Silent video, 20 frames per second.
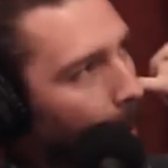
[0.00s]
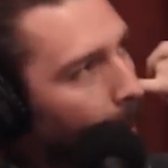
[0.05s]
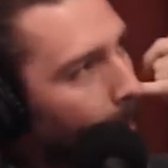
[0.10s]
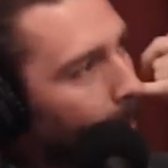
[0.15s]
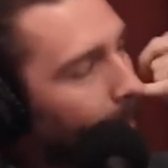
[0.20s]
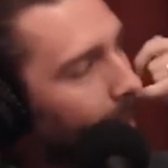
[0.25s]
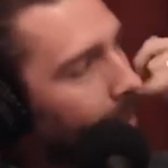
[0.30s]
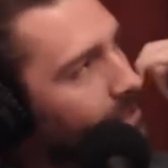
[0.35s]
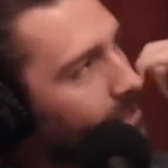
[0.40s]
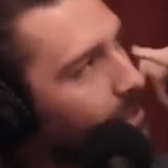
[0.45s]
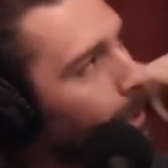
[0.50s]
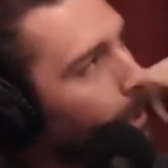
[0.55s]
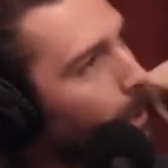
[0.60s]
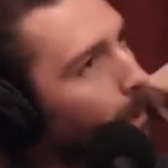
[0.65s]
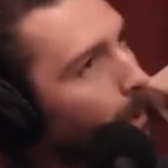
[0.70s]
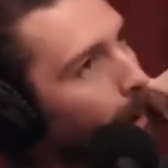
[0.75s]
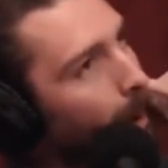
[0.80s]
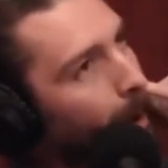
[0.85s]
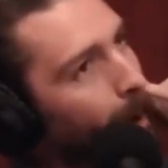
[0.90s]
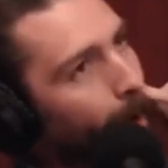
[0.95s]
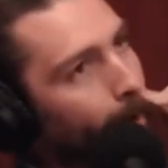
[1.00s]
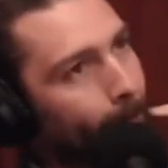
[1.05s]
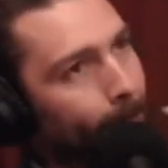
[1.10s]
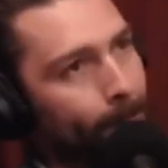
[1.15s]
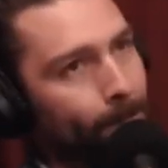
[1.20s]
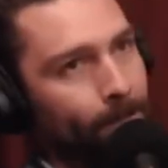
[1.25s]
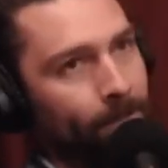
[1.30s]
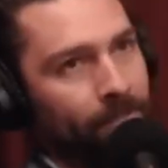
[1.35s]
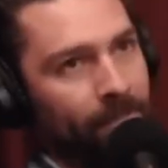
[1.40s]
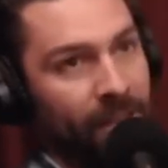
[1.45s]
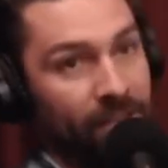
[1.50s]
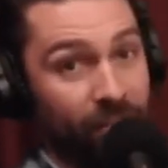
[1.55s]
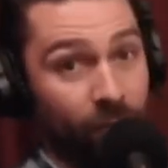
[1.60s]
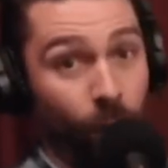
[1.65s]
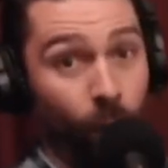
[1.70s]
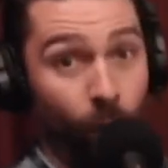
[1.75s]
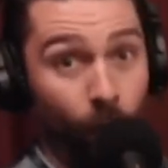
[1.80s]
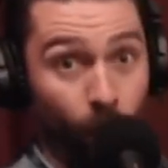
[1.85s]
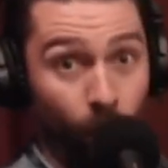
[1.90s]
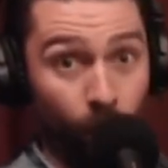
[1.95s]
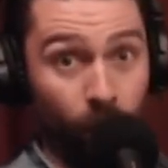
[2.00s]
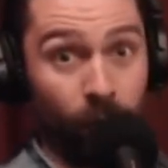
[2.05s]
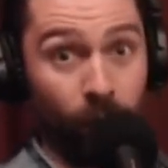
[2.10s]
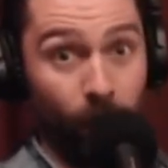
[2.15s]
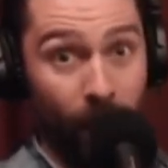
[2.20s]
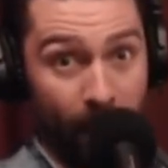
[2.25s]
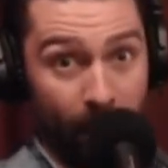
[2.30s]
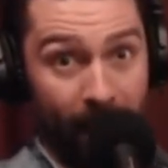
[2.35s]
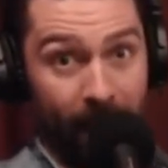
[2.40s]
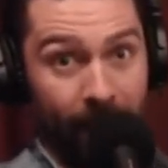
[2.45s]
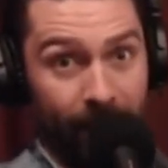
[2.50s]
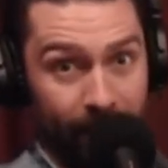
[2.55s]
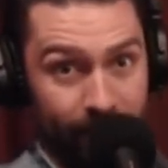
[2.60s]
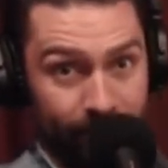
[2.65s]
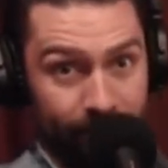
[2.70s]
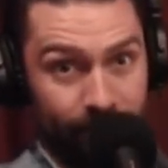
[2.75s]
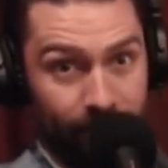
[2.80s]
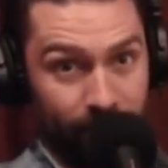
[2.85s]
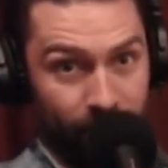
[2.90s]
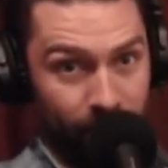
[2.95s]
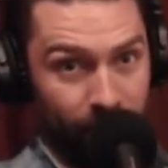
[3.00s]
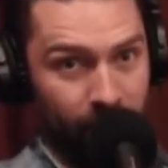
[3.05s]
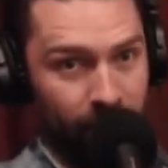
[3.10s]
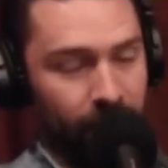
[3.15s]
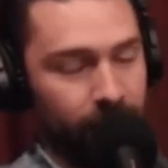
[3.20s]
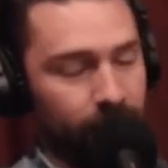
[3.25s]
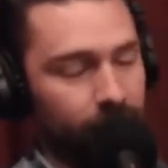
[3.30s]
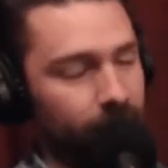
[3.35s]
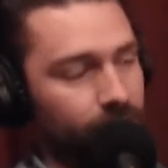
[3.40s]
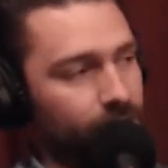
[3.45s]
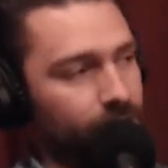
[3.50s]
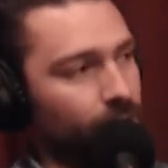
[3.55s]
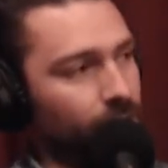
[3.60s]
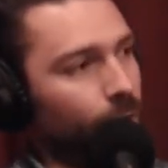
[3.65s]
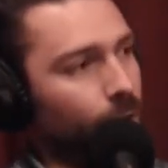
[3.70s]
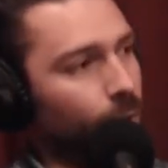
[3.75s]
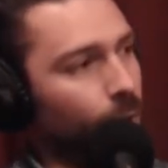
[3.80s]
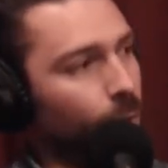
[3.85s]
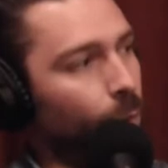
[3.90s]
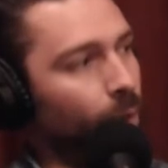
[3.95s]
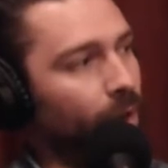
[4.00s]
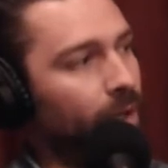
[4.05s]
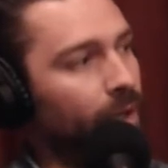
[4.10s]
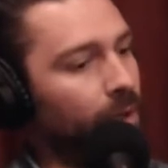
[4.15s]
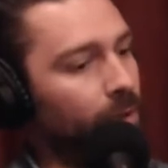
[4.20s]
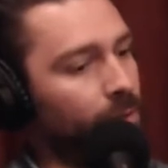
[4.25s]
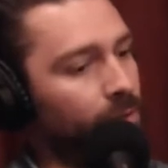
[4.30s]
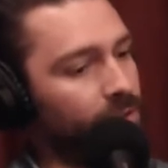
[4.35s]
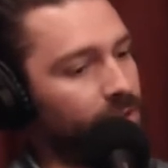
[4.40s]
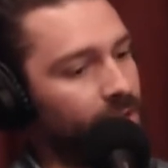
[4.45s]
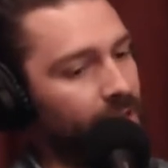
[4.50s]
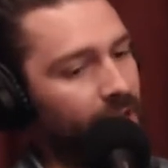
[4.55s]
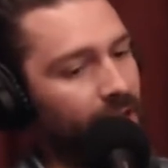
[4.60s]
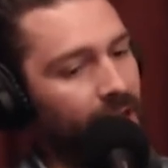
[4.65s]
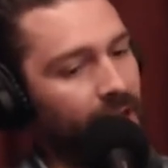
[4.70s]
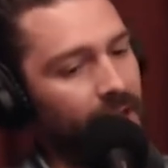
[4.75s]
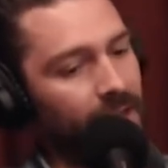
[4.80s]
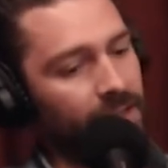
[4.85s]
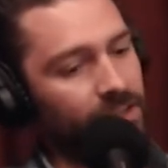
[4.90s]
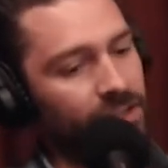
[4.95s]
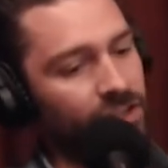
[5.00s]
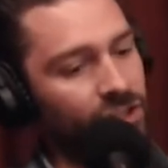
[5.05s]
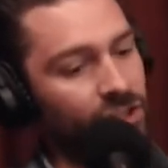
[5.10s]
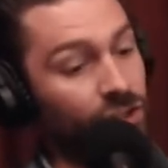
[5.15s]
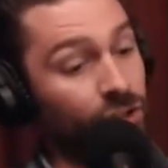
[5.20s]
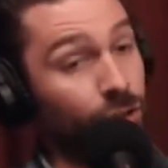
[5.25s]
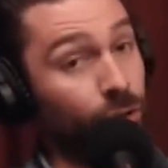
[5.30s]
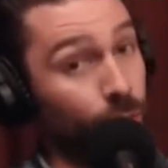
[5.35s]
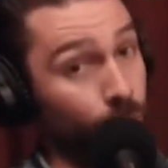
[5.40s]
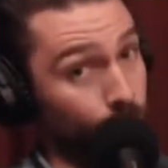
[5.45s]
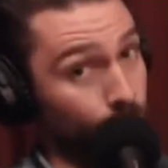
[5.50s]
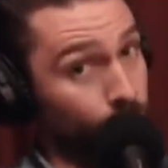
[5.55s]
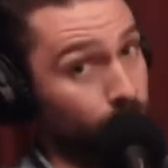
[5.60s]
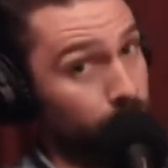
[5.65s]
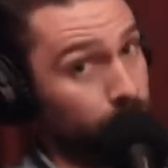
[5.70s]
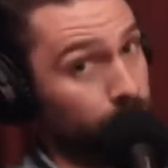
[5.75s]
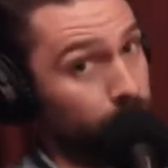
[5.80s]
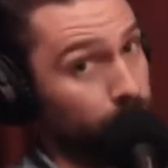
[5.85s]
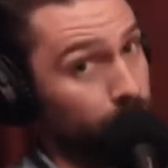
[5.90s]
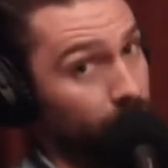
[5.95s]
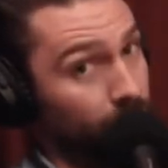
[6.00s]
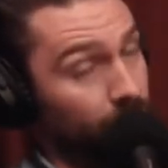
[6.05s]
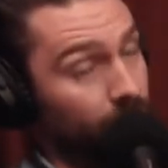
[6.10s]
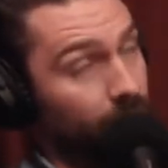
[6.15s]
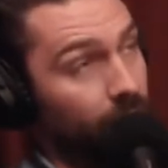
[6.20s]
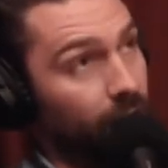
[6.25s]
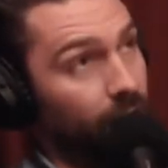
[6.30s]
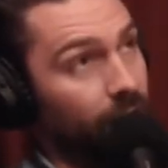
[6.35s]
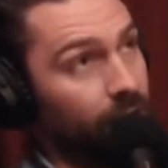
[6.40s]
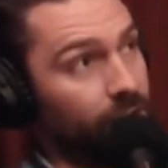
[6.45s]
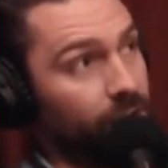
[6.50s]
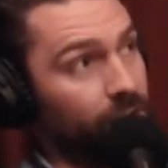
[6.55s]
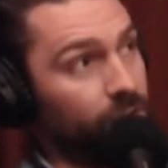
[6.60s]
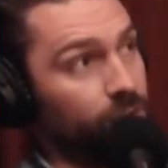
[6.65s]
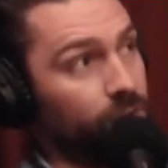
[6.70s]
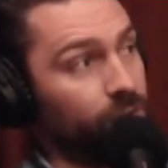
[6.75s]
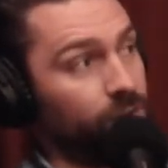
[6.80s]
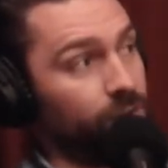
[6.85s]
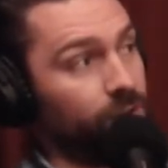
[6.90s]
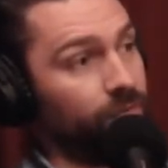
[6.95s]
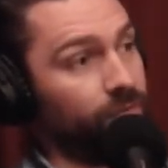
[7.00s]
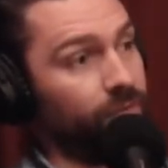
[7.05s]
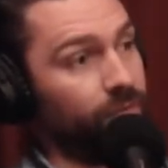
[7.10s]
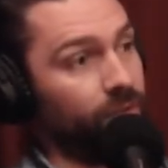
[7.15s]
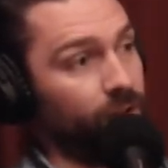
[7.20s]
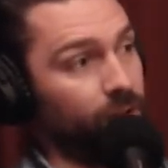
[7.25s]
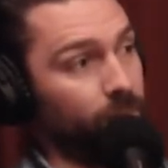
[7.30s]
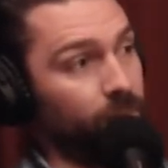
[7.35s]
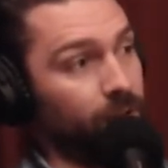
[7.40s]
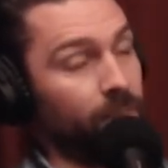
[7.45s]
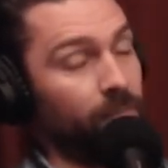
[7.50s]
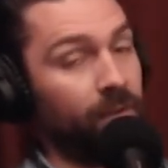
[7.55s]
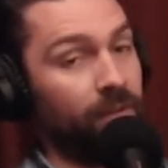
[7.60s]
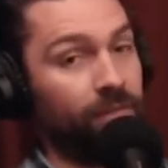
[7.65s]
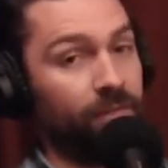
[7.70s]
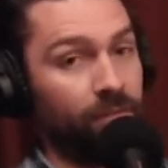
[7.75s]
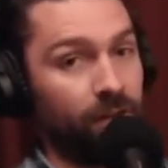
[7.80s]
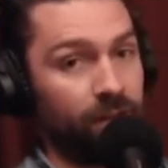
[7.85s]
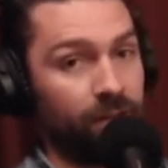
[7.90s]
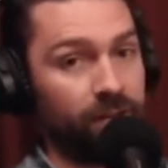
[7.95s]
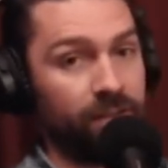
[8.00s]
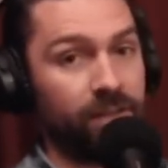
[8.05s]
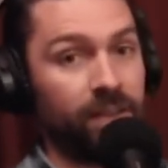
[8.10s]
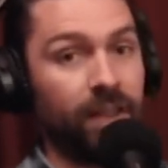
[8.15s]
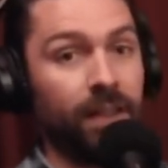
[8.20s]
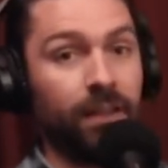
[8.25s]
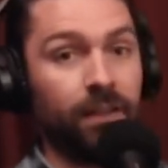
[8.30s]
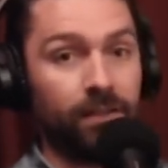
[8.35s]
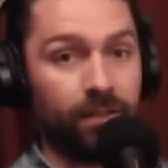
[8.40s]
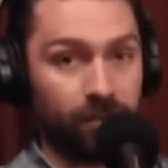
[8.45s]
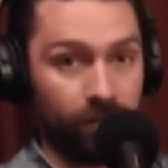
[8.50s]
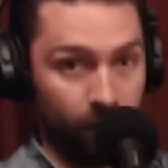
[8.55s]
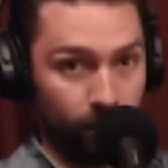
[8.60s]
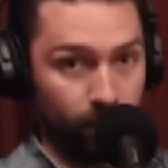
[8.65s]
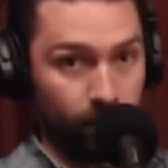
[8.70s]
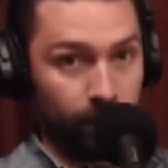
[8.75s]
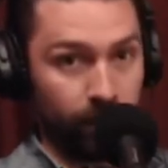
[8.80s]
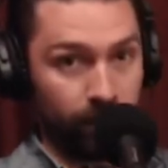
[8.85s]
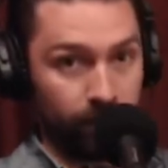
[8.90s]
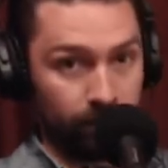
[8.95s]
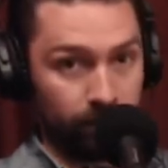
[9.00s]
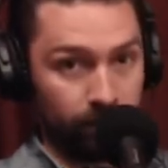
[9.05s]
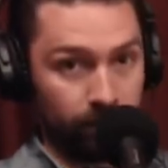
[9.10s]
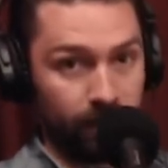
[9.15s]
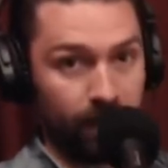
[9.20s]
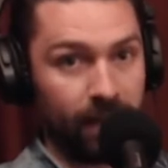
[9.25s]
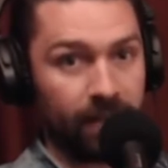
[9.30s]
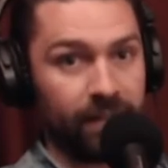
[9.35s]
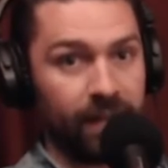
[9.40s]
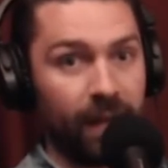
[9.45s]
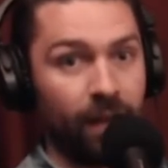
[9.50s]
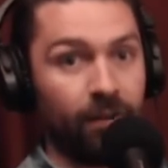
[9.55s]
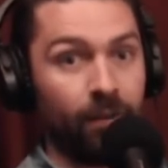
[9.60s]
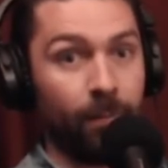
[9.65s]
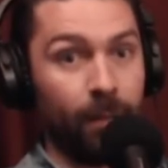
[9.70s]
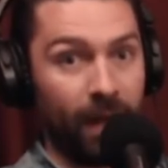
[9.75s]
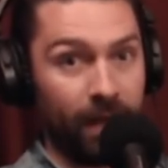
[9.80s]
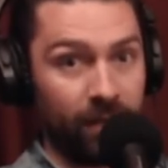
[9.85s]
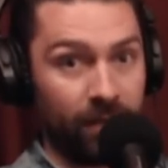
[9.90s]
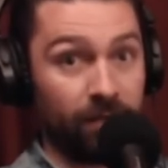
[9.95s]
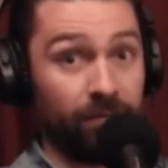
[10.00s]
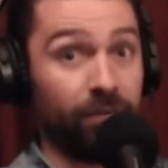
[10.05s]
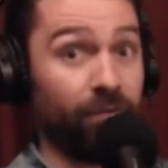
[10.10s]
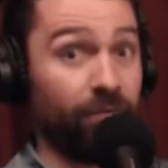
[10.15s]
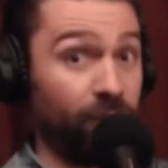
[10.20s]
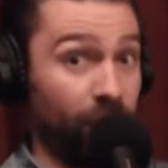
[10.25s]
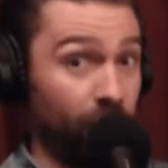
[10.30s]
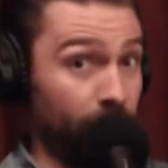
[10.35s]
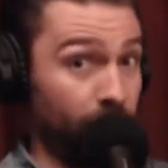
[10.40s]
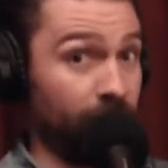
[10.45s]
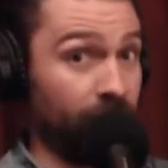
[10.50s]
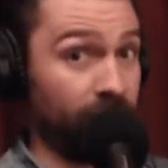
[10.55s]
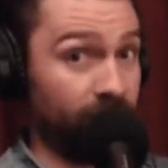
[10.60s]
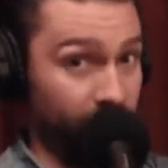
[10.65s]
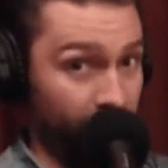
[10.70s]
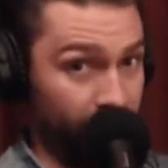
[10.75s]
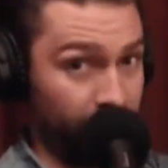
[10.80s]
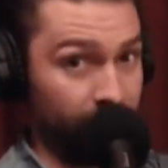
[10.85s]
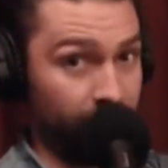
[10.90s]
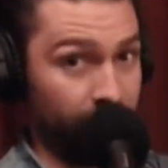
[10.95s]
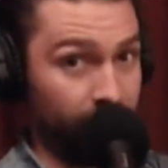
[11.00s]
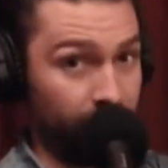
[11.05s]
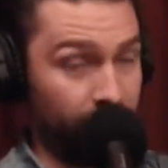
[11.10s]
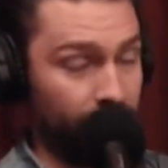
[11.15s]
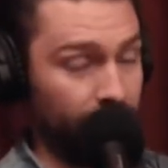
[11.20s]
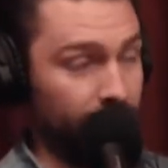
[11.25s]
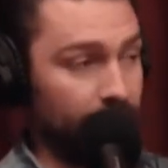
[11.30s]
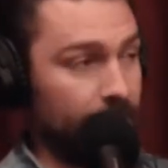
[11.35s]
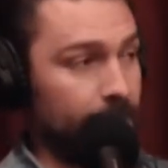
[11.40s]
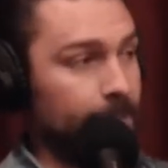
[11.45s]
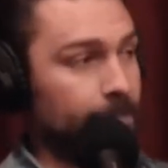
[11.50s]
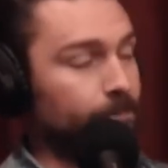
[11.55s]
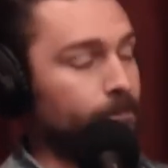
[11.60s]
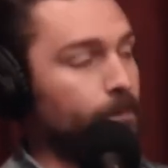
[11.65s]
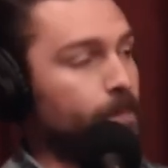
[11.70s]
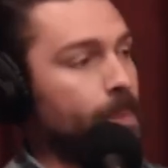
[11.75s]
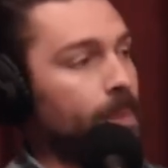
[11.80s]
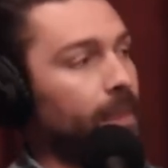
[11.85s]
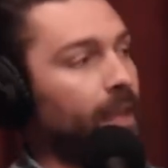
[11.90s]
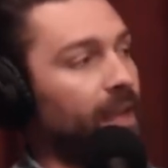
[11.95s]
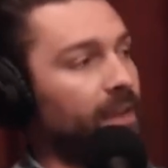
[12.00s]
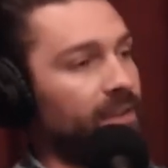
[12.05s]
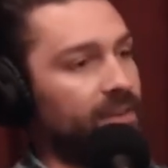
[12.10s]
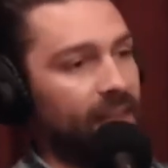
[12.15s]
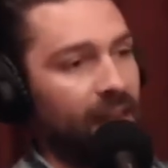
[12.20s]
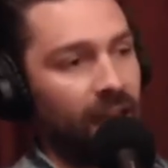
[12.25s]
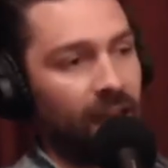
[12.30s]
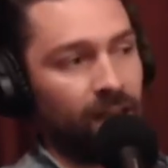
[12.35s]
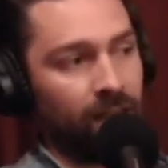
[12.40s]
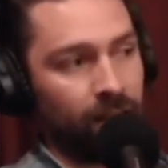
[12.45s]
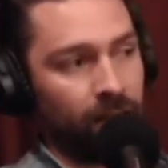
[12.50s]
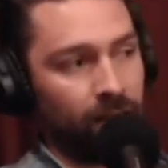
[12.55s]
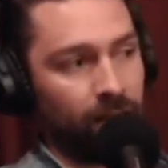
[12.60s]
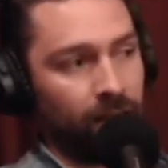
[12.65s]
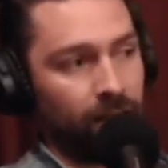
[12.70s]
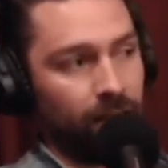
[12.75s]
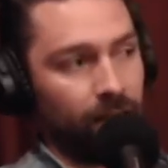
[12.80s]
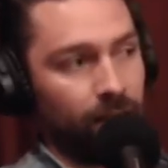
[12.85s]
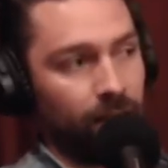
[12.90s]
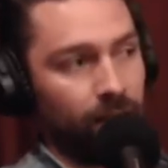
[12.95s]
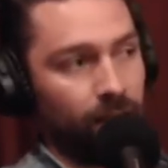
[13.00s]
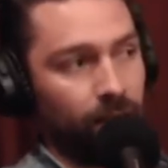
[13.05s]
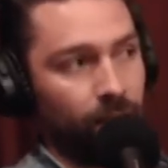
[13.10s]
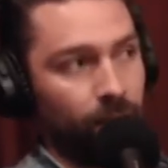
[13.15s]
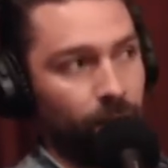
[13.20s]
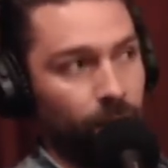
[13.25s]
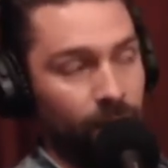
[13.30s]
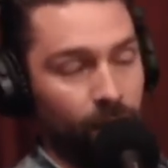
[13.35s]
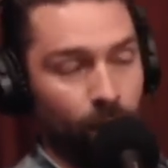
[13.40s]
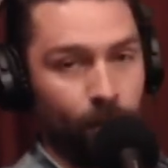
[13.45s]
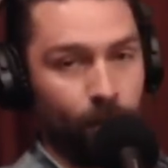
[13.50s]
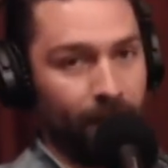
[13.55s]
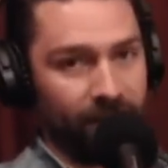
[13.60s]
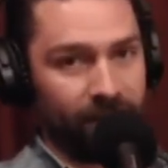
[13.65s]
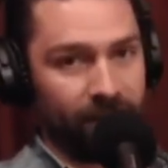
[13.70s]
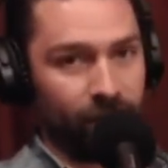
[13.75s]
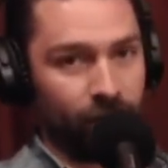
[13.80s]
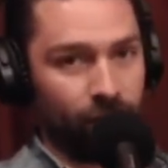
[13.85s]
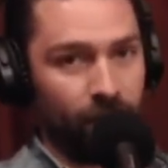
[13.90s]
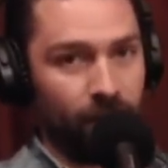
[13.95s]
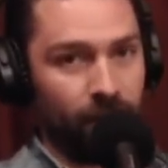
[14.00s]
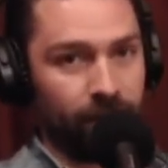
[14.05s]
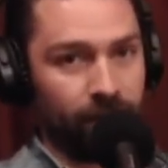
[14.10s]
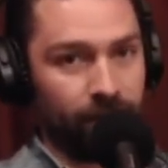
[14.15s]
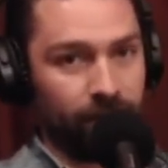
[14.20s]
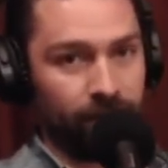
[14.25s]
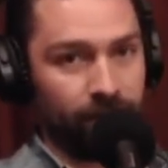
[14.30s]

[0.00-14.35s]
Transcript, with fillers: We're okay. Good. So, um, let's go all the way back. Right. So, when I was at school, I used to film me and my friends skiing and snowboarding. That's how the passion for filming started. Uh-huh. And then we all passed our driving